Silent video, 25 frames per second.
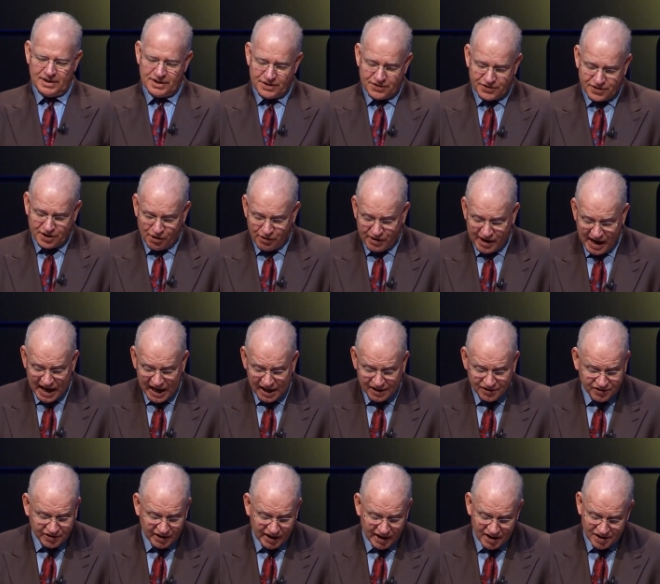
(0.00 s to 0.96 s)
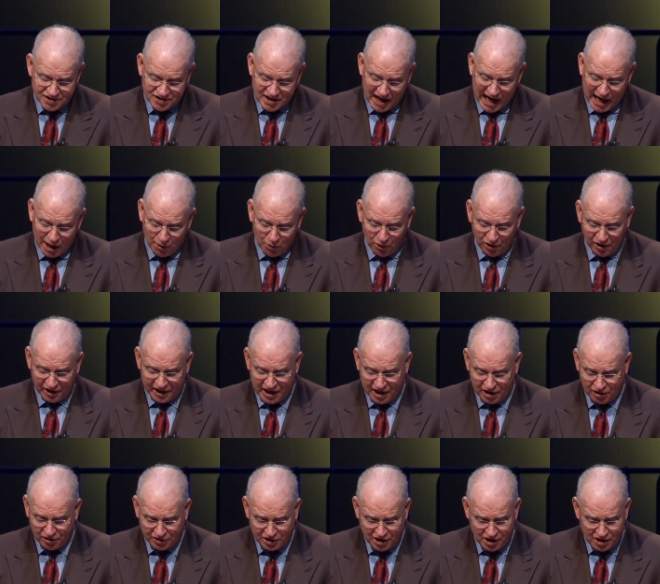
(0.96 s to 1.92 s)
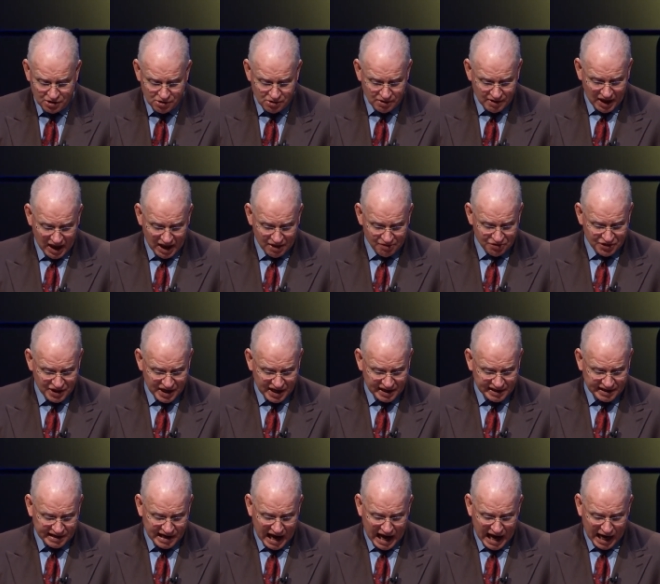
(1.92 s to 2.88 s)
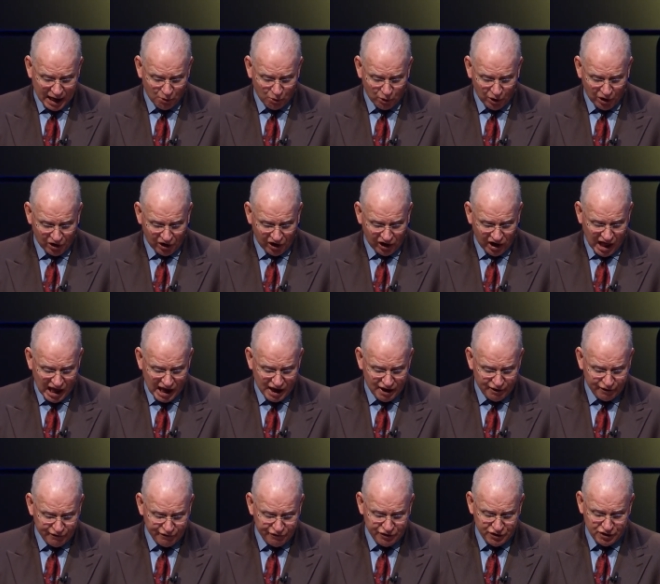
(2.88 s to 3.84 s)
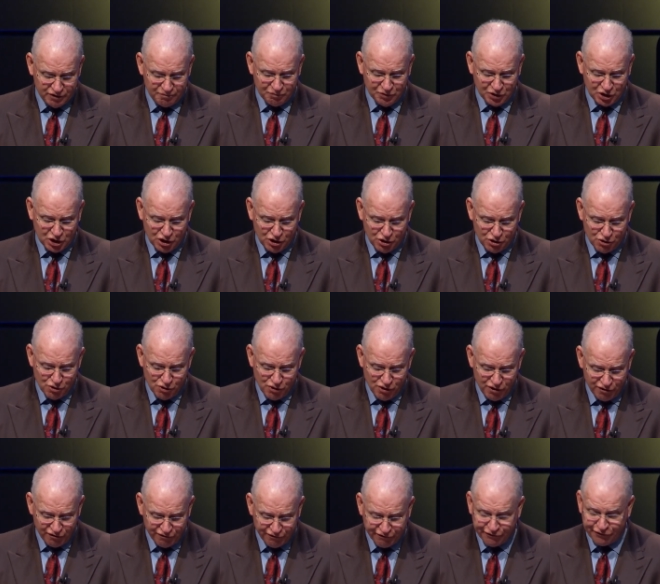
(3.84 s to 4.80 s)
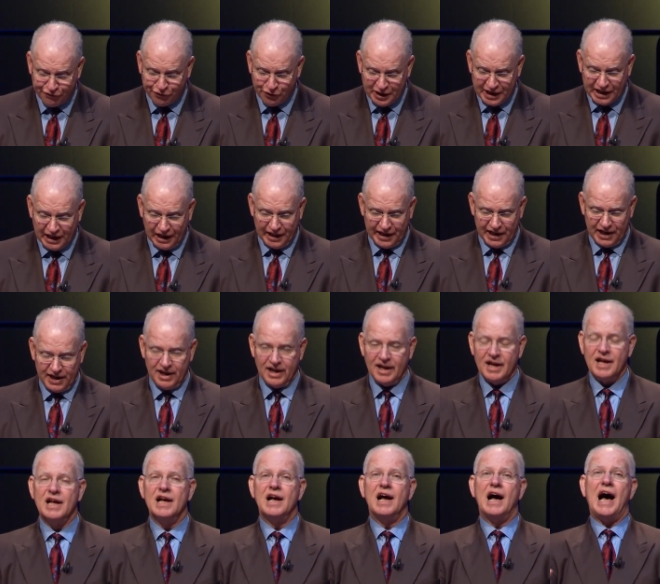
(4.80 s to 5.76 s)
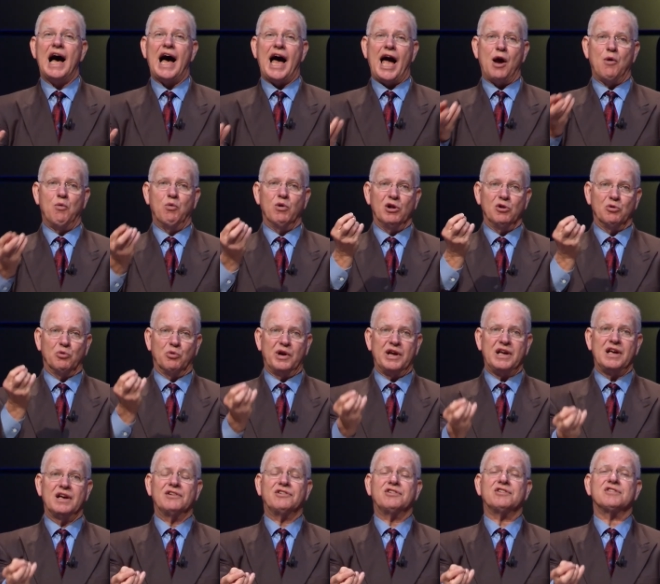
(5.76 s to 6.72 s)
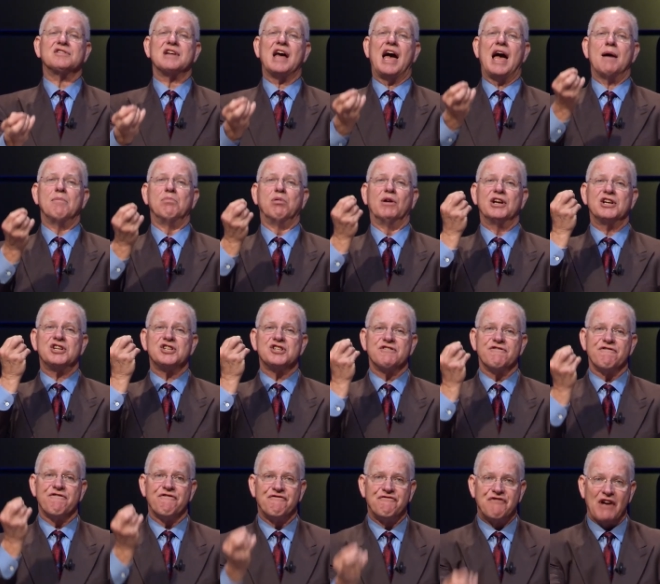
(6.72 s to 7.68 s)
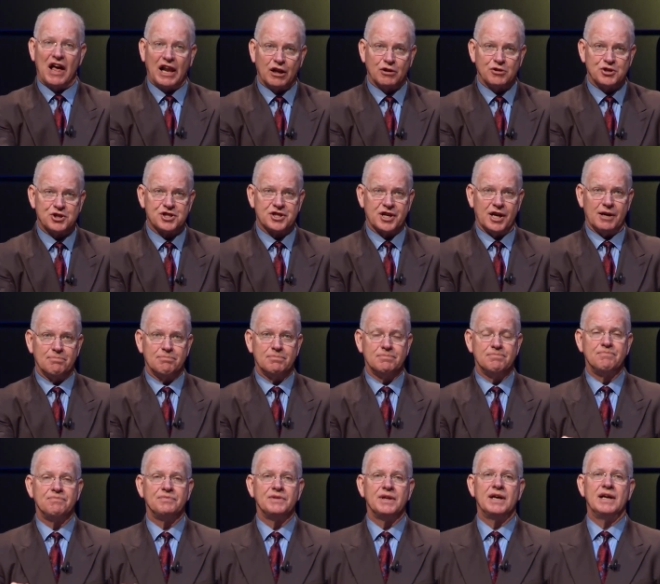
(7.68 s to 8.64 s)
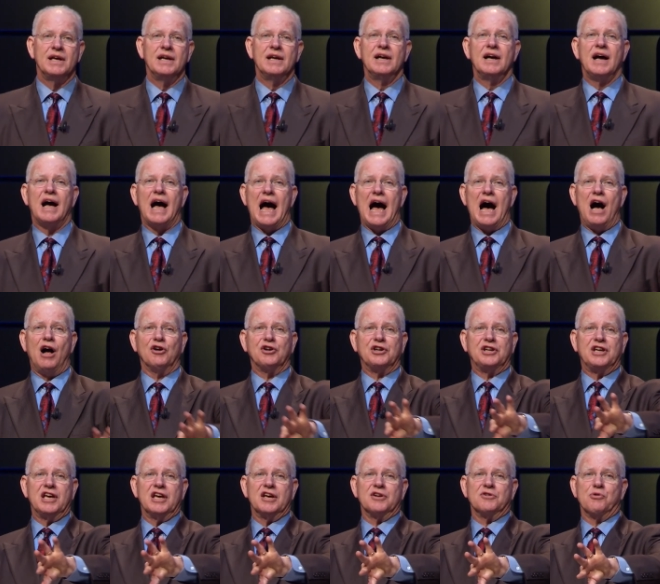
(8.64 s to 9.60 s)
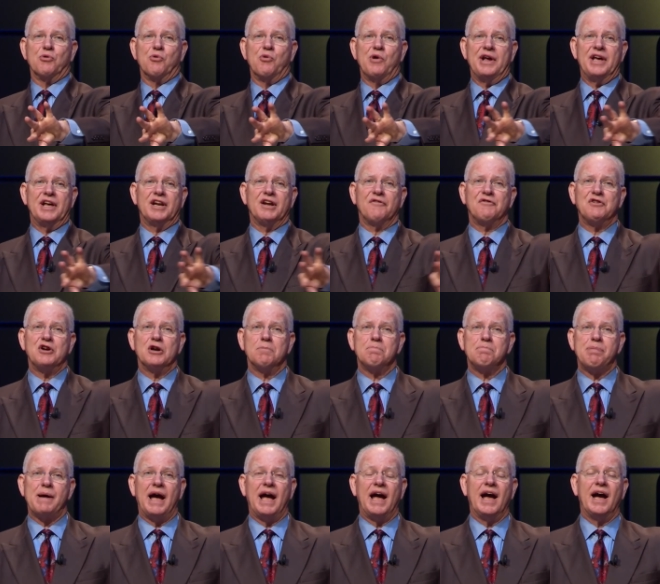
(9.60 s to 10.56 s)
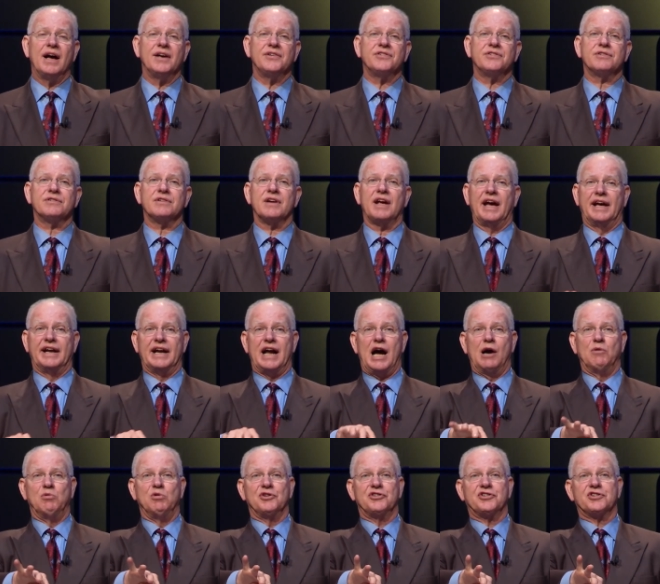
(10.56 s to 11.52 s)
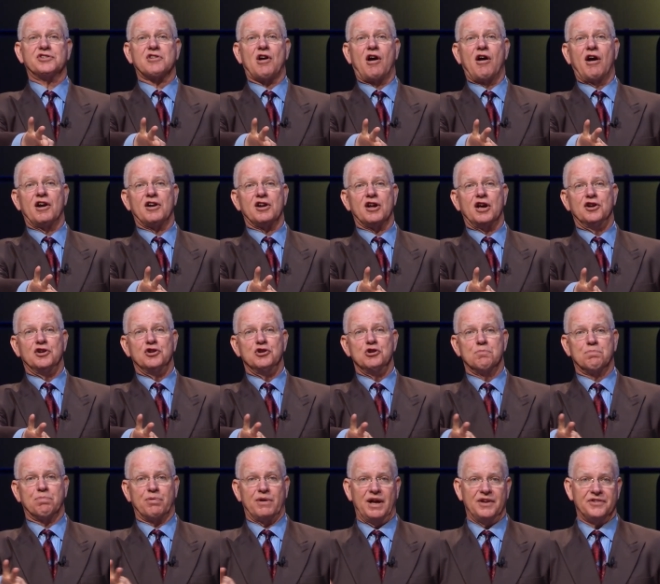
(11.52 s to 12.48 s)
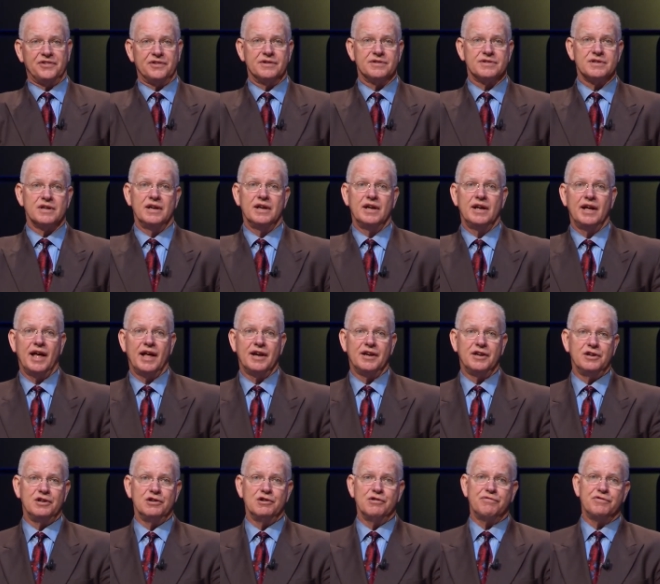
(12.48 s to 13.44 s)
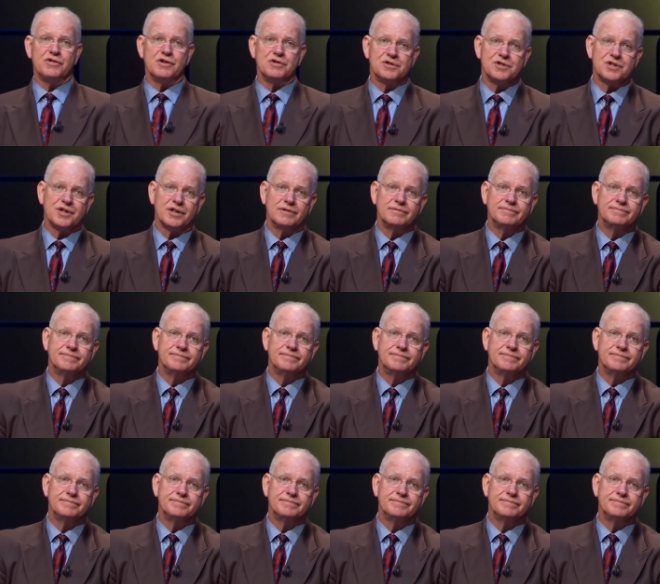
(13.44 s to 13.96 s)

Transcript: So God says, I will heal you, and then I will love you freely. I will reestablish fellowship. I'll get rid of your past, and I will start a new present and a new future.